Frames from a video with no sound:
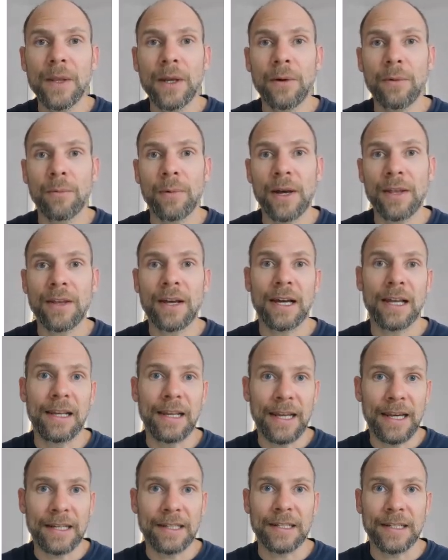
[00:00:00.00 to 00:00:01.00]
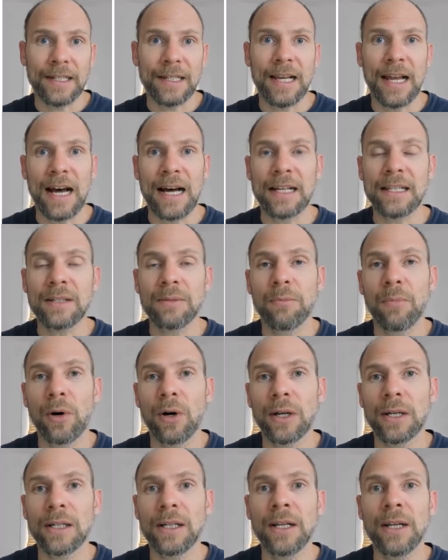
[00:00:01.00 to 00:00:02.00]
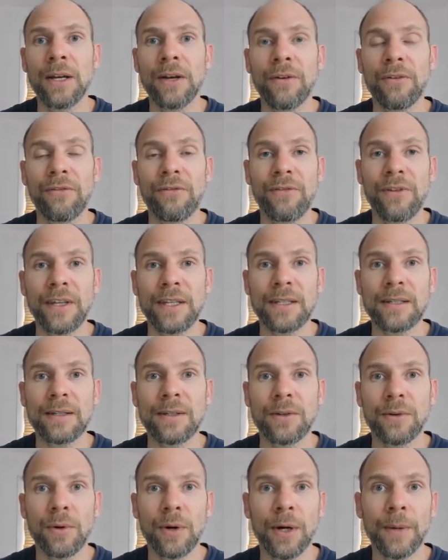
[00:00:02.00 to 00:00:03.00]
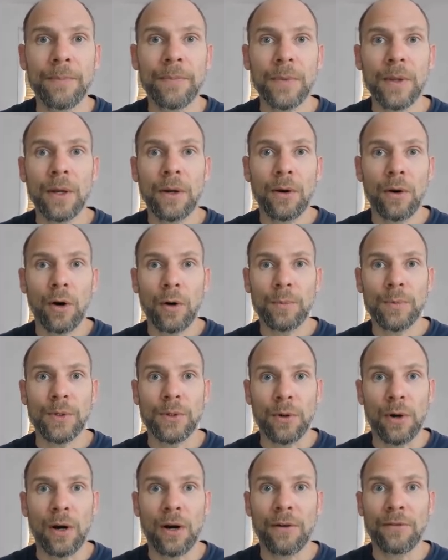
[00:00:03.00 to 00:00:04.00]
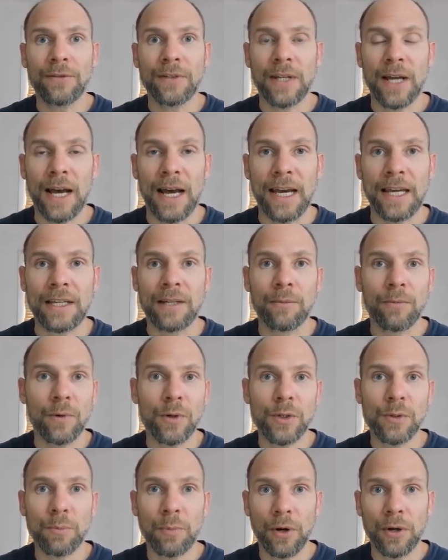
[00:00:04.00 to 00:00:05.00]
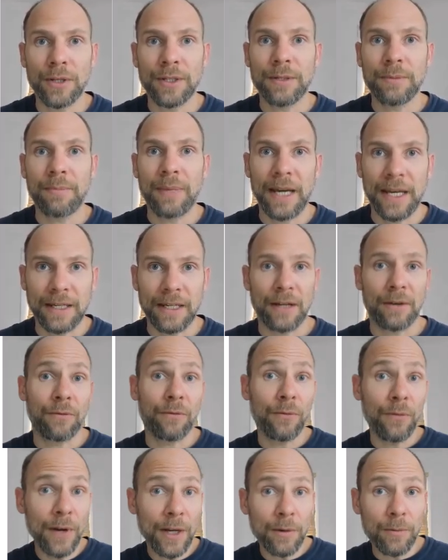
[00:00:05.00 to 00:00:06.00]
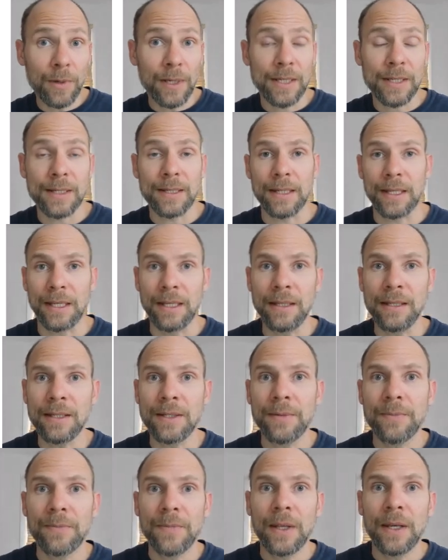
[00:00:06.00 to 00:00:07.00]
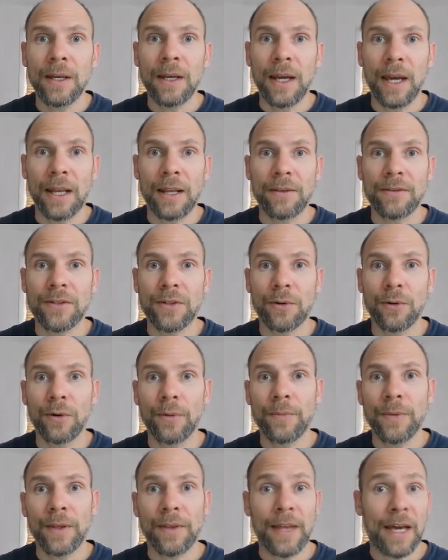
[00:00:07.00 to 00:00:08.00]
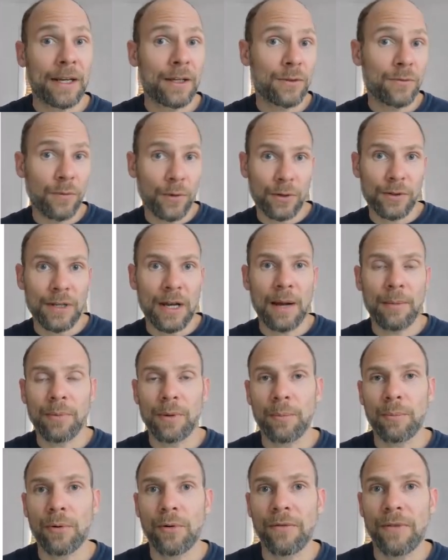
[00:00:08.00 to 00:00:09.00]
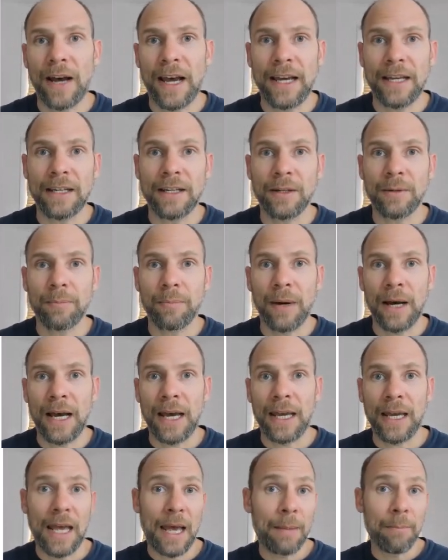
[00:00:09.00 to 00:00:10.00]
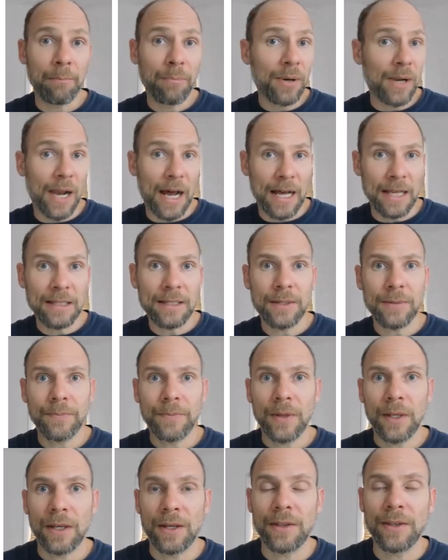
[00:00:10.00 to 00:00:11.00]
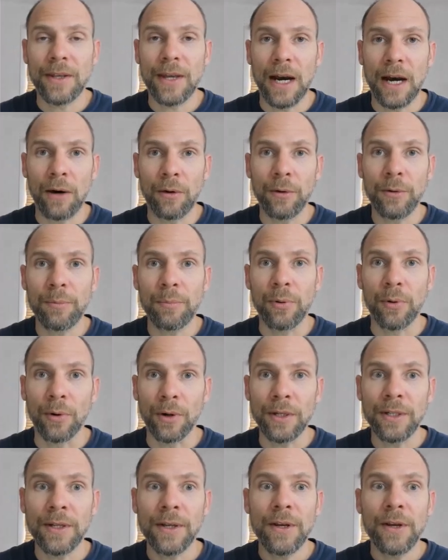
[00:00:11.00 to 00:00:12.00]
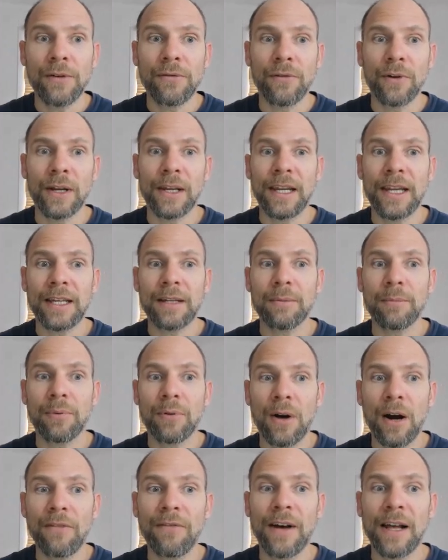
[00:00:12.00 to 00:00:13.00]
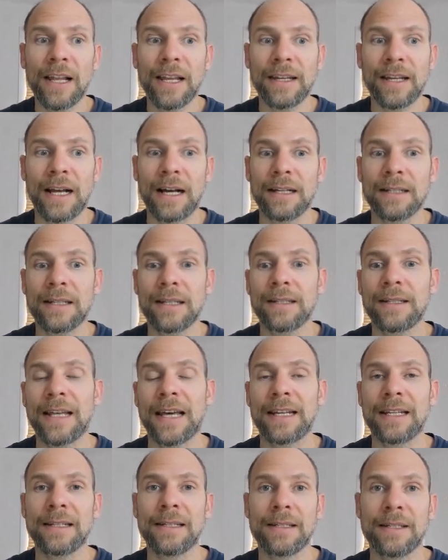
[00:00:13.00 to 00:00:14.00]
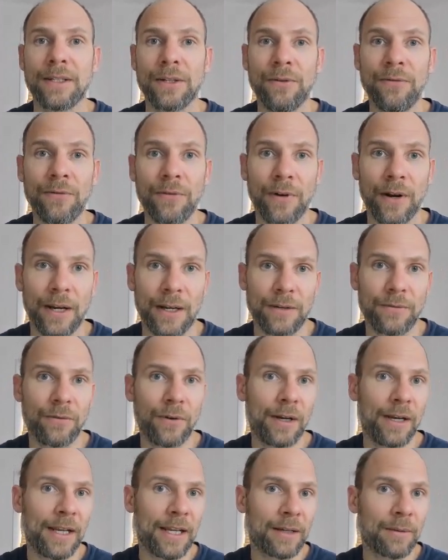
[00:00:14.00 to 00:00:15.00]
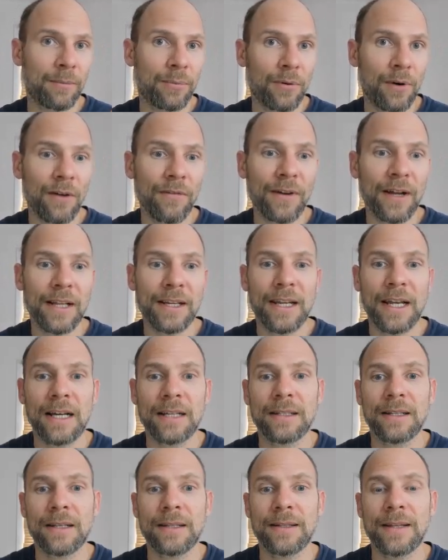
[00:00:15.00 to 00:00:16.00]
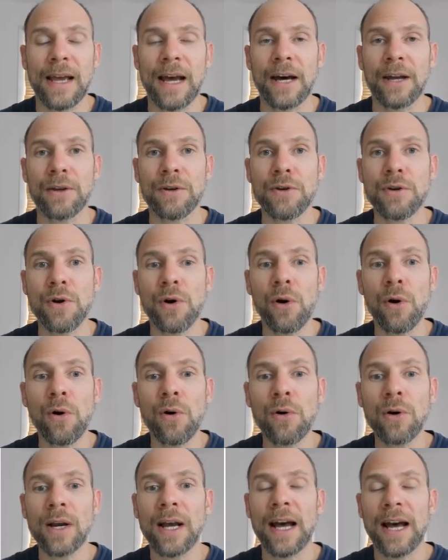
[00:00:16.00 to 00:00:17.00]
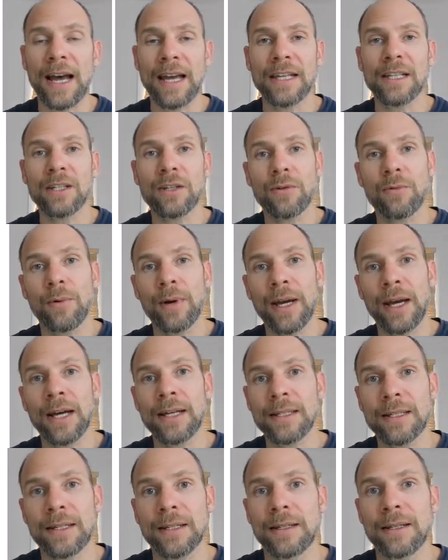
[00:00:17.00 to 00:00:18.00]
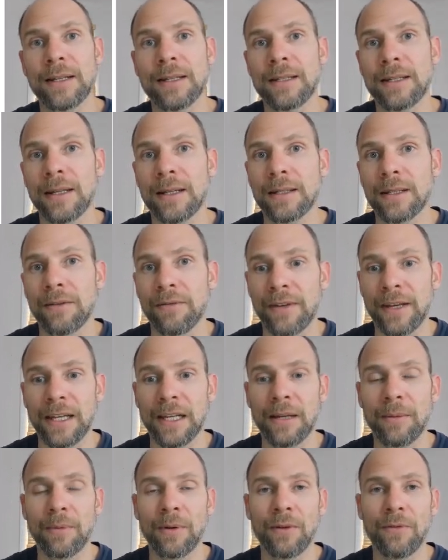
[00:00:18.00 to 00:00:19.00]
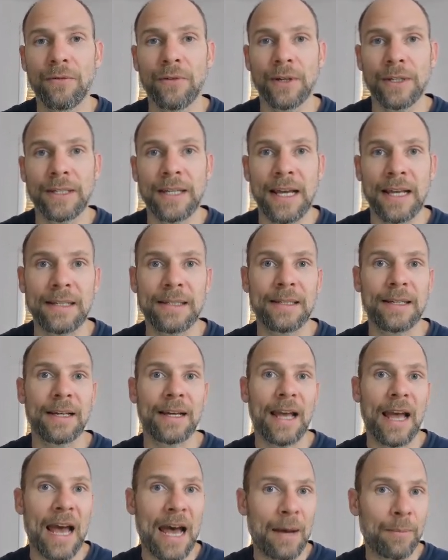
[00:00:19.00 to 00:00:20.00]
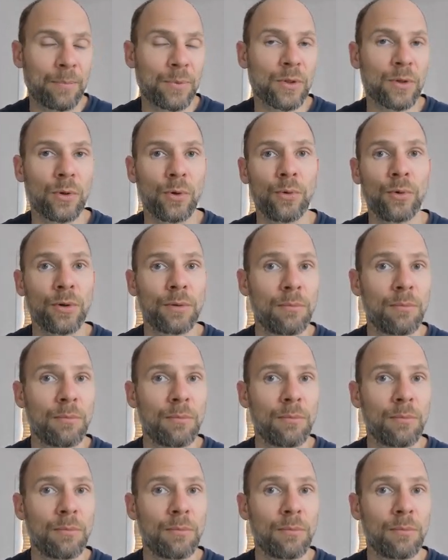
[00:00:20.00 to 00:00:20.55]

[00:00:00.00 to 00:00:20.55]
whether a latent class model fits your observed item response pattern frequencies. And so that is, for example, provided by M plus in the output. For a latent profile analysis, that is different. For a latent profile analysis, there are no chi-square statistics available for testing absolute